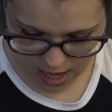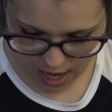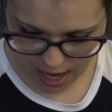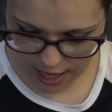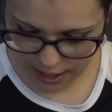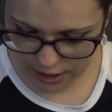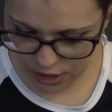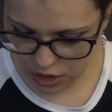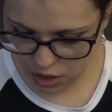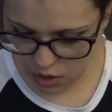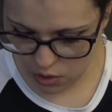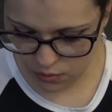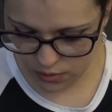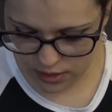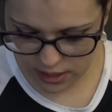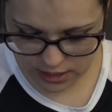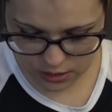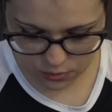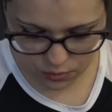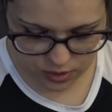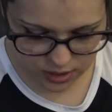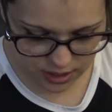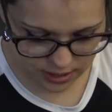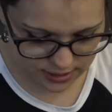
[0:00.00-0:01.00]
I don't,
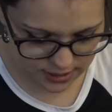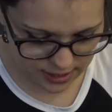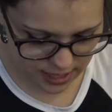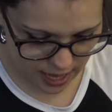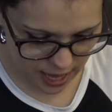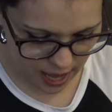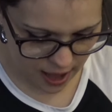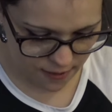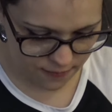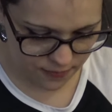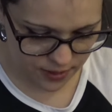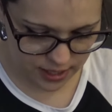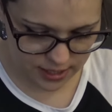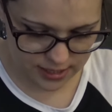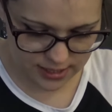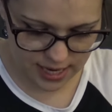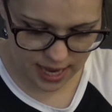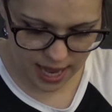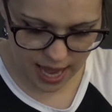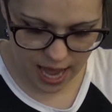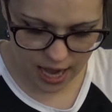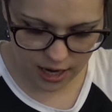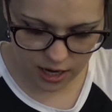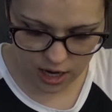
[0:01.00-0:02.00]
this one doesn't have a
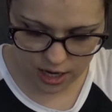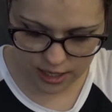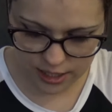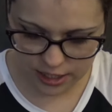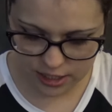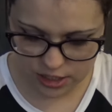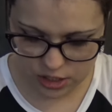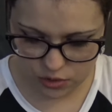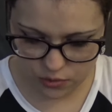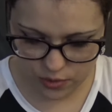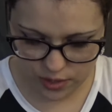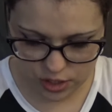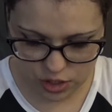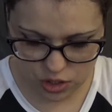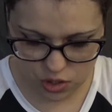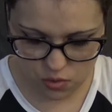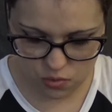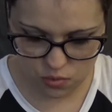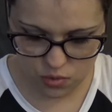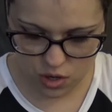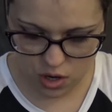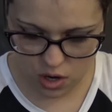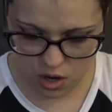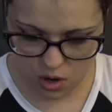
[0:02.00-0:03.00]
tag on it, so I
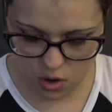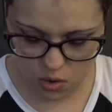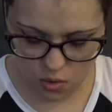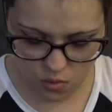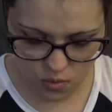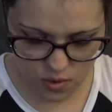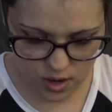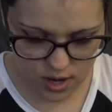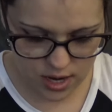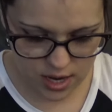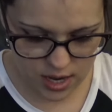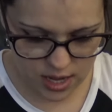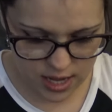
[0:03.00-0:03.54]
don't know